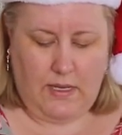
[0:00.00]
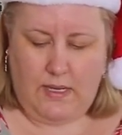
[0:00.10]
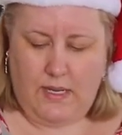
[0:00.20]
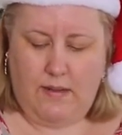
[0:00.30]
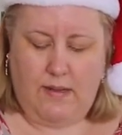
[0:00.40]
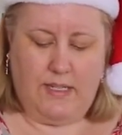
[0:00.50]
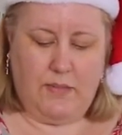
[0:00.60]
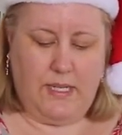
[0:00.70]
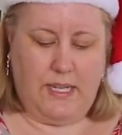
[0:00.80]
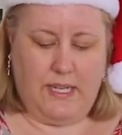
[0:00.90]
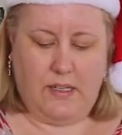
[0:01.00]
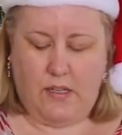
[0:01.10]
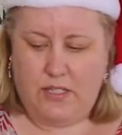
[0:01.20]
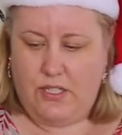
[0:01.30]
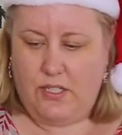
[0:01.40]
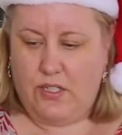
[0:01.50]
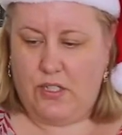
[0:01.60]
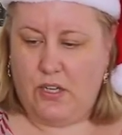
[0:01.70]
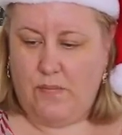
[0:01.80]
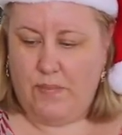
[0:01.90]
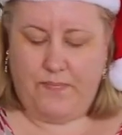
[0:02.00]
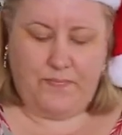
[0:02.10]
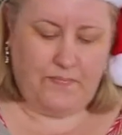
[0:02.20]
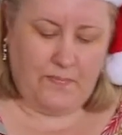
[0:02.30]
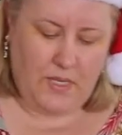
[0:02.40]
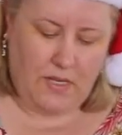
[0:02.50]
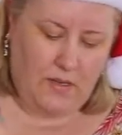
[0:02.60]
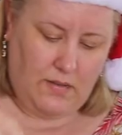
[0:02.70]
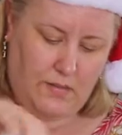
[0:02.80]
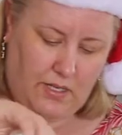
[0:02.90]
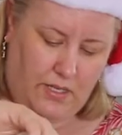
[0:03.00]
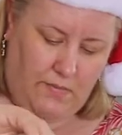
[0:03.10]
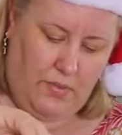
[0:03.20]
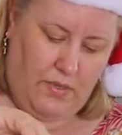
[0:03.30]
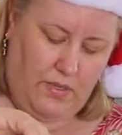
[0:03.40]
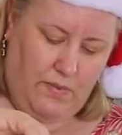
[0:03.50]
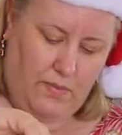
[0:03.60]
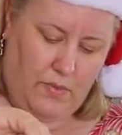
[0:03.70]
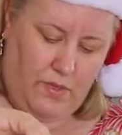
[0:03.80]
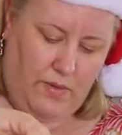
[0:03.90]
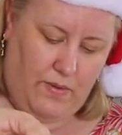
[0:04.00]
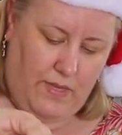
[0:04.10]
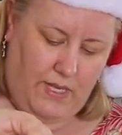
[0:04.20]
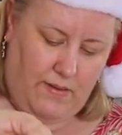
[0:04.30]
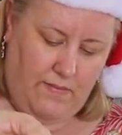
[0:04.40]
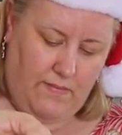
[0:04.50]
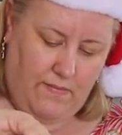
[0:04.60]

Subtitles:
Now, as we're getting closer to the top, I'm just going to put a little bit more glue on there.